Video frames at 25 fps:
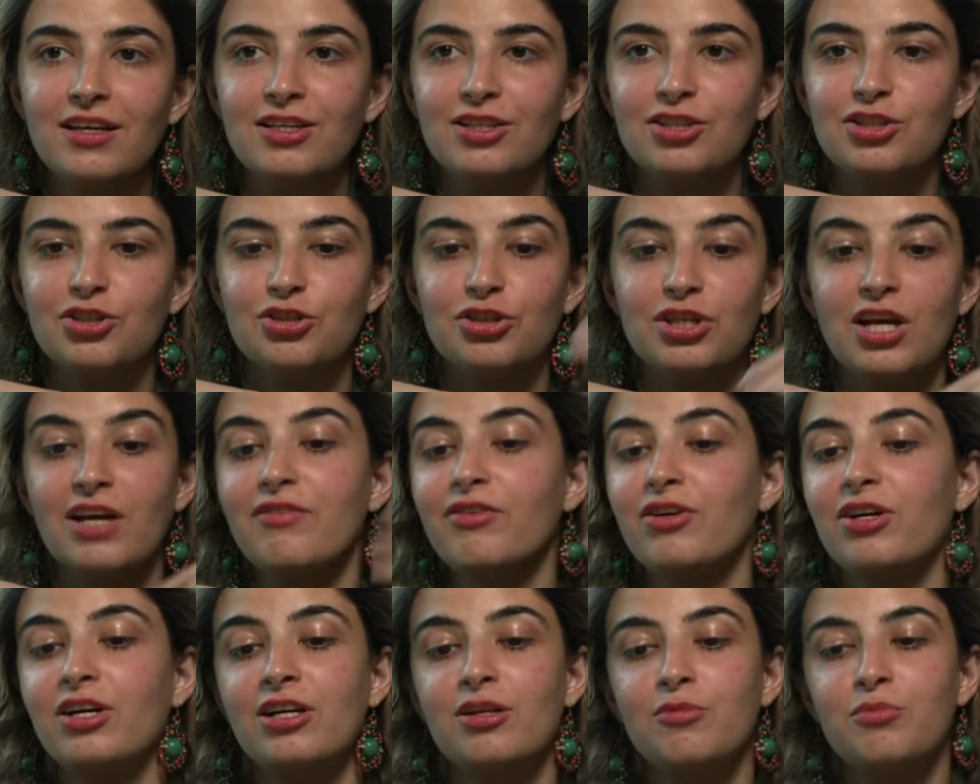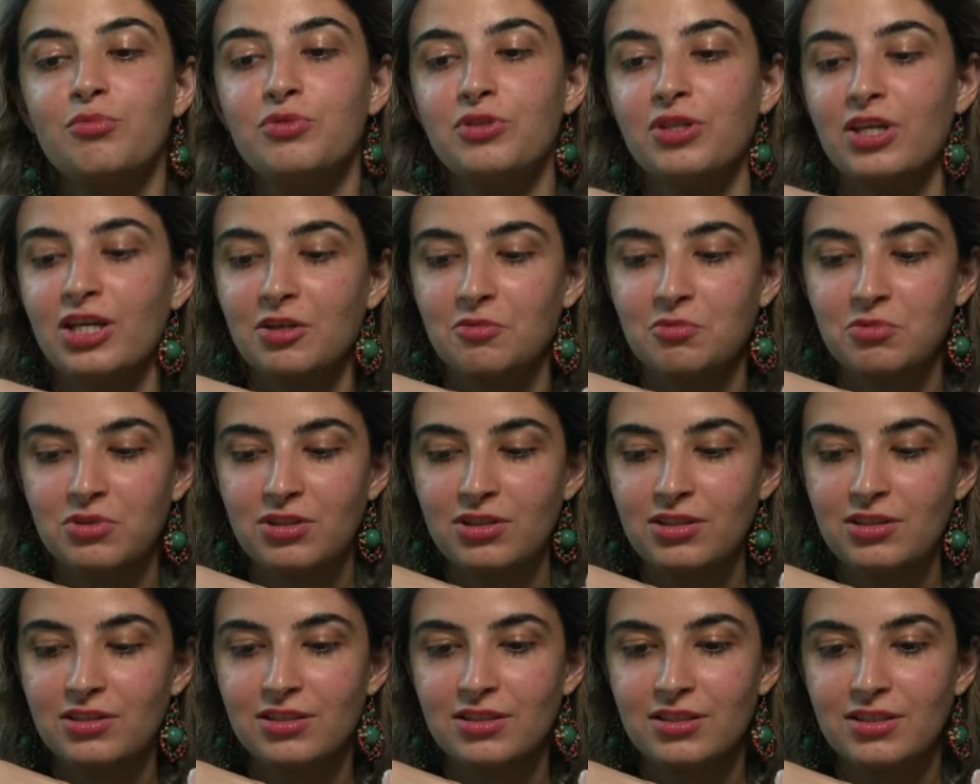You're never gonna play
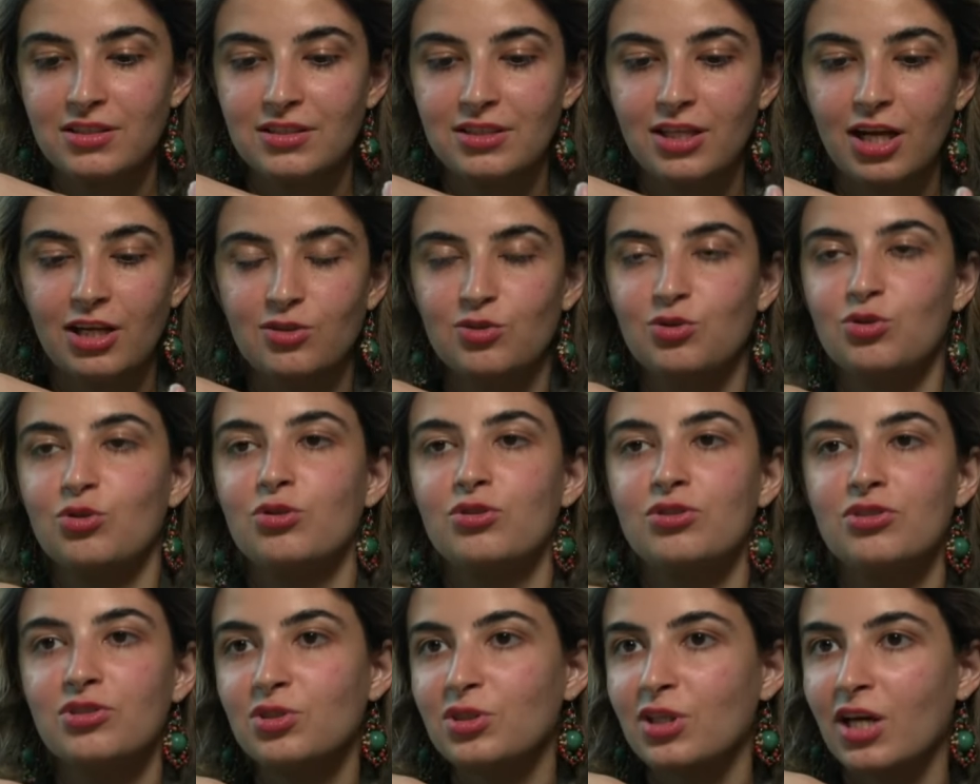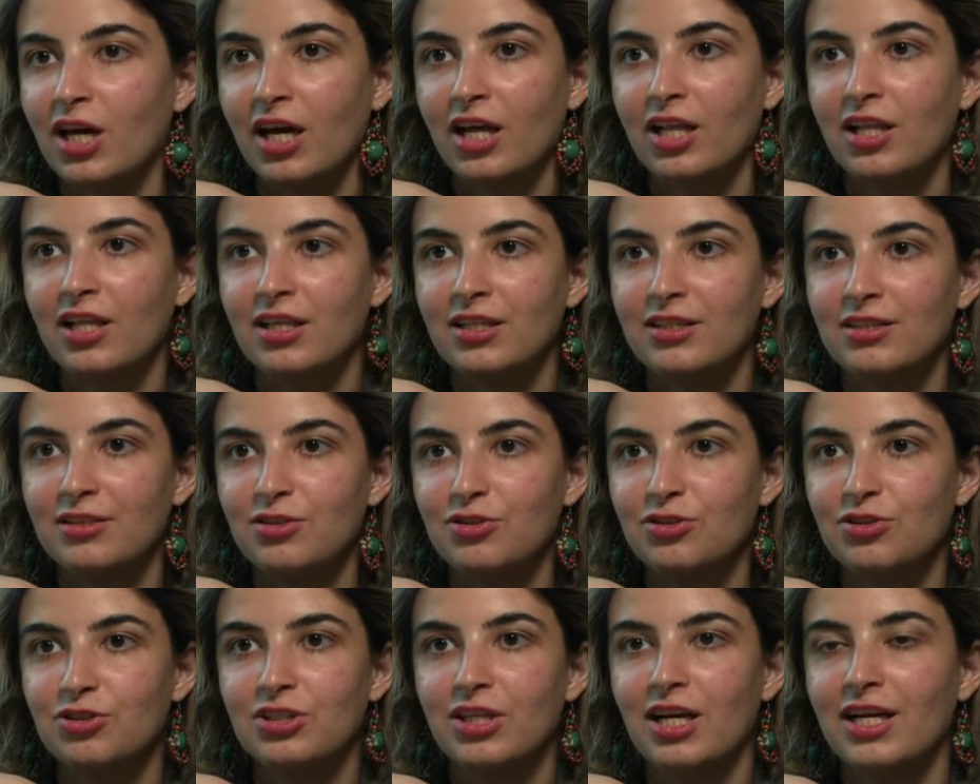because it's not your style, and
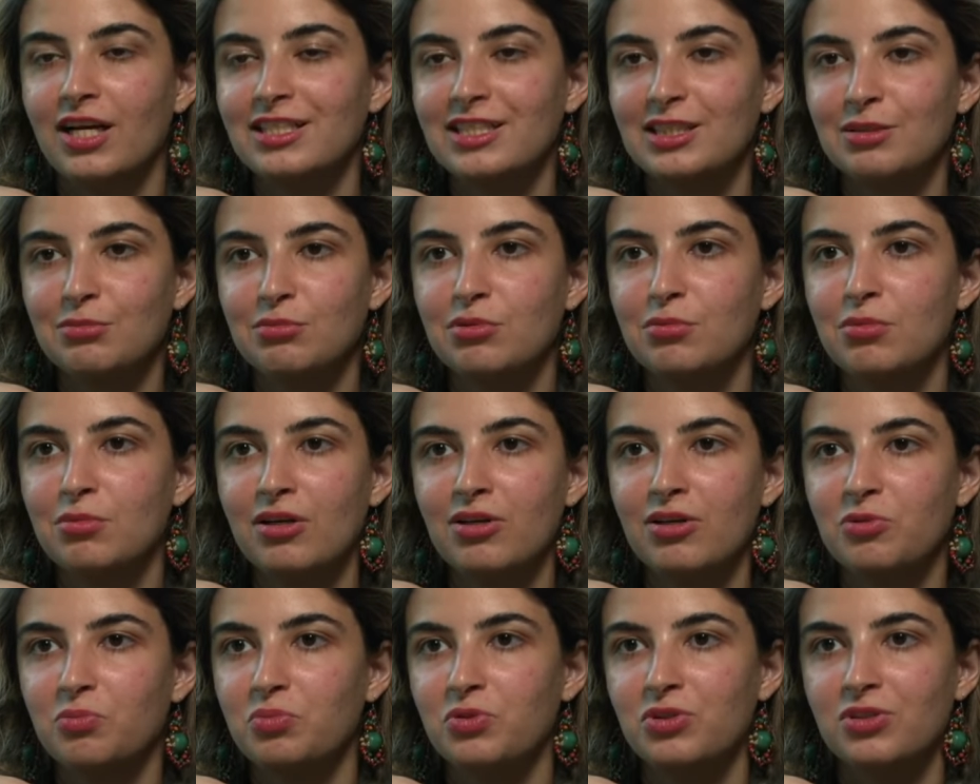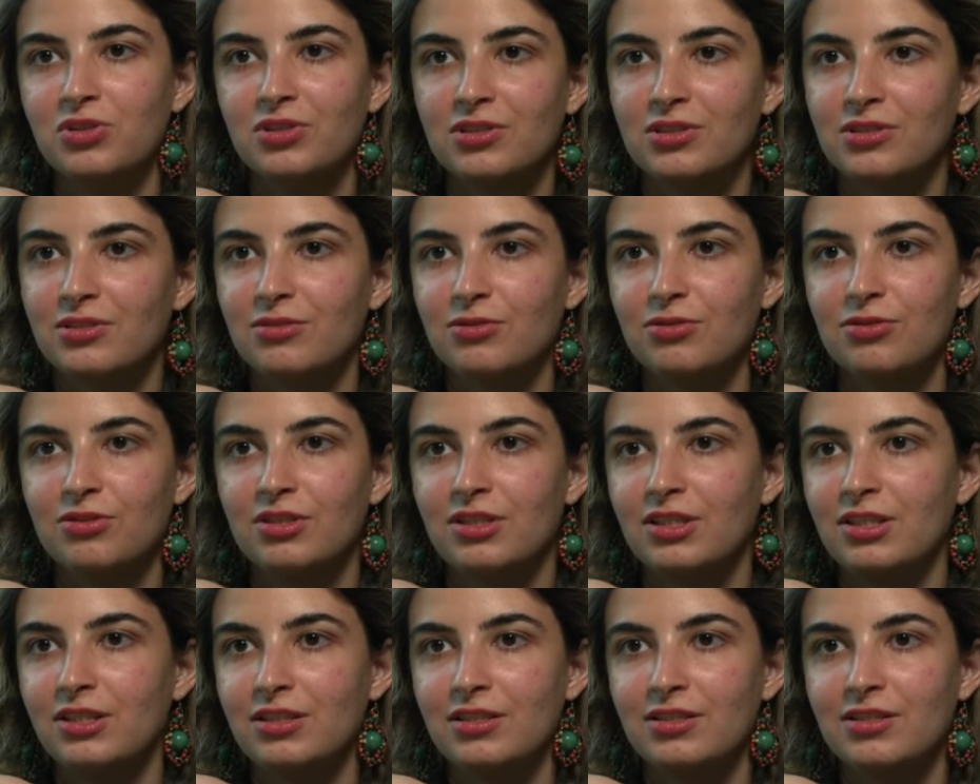you're just asking me about it because you
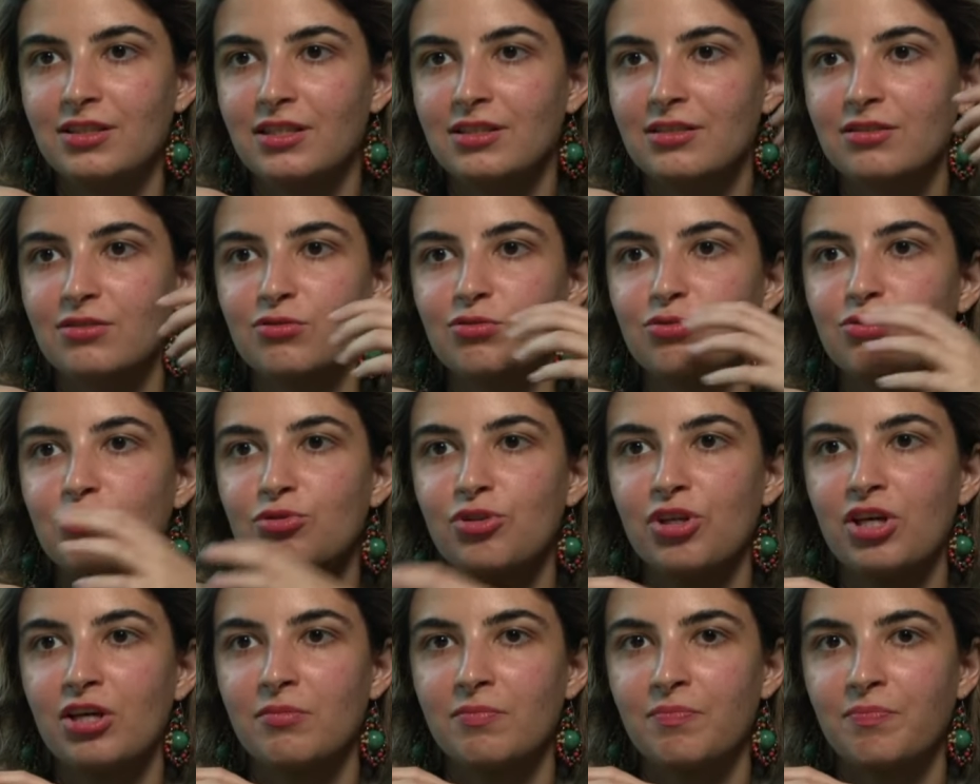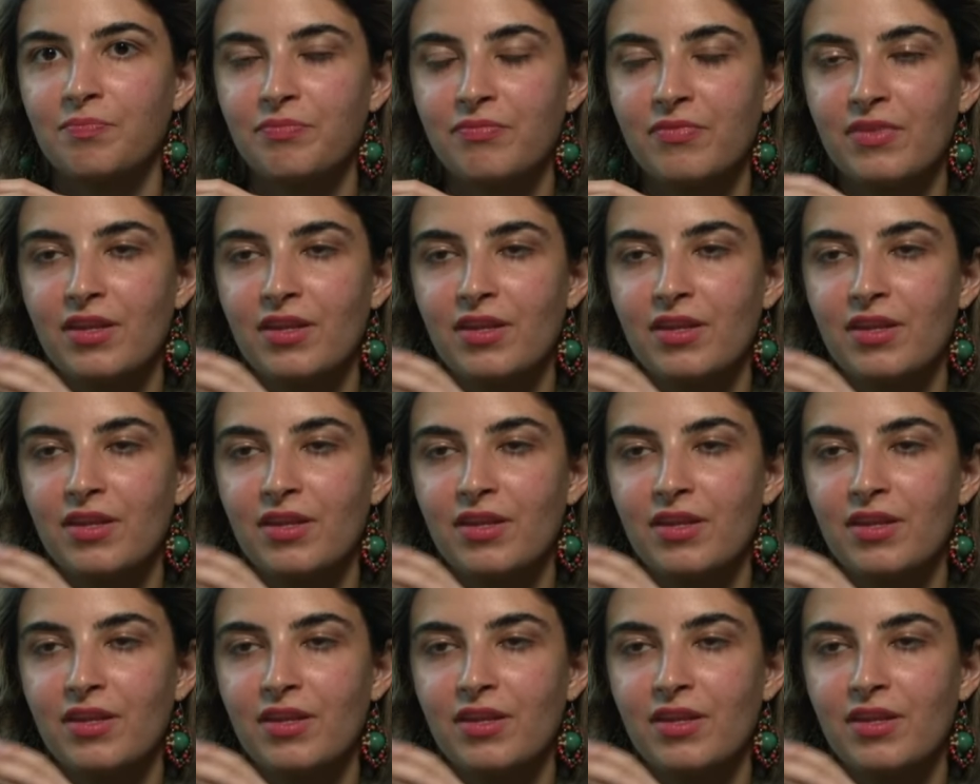think it has a cool name